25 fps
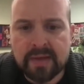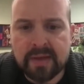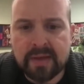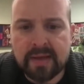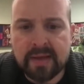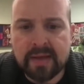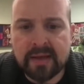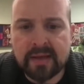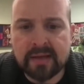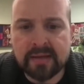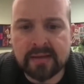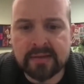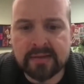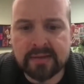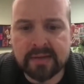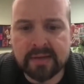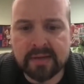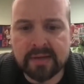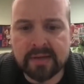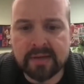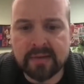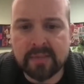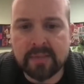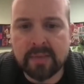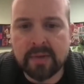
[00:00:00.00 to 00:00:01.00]
And
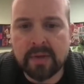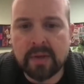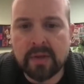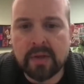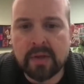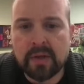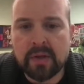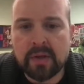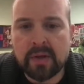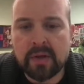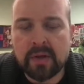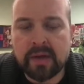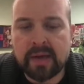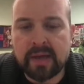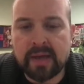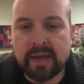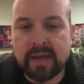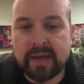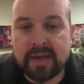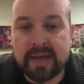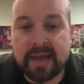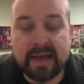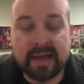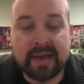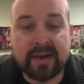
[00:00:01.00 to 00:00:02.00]

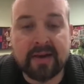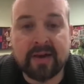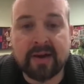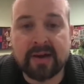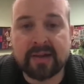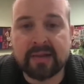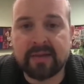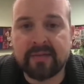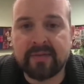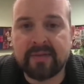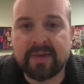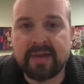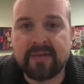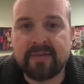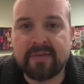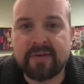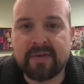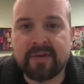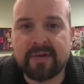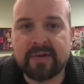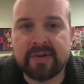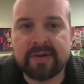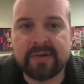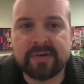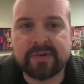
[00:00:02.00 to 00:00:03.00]
yeah, Garrett, I'd love to have you
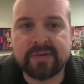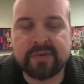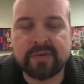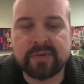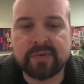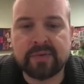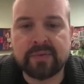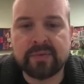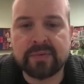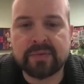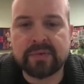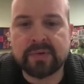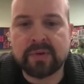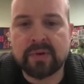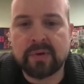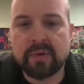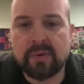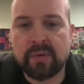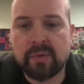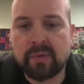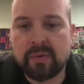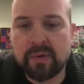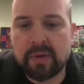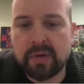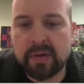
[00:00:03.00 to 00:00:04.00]
on here too.
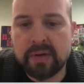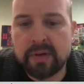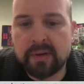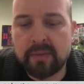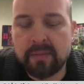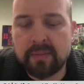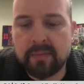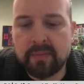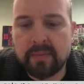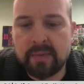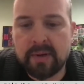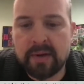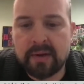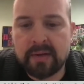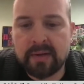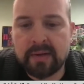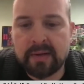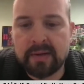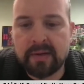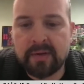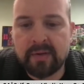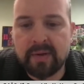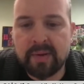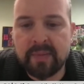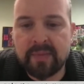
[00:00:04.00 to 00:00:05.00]
So I'll
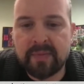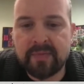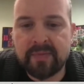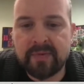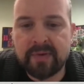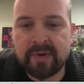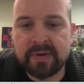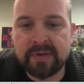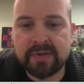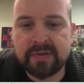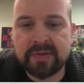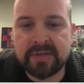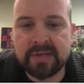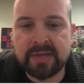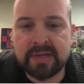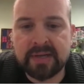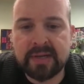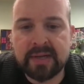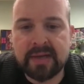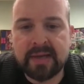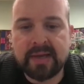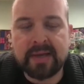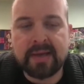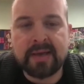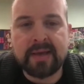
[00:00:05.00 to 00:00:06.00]
hit you up if you're interested.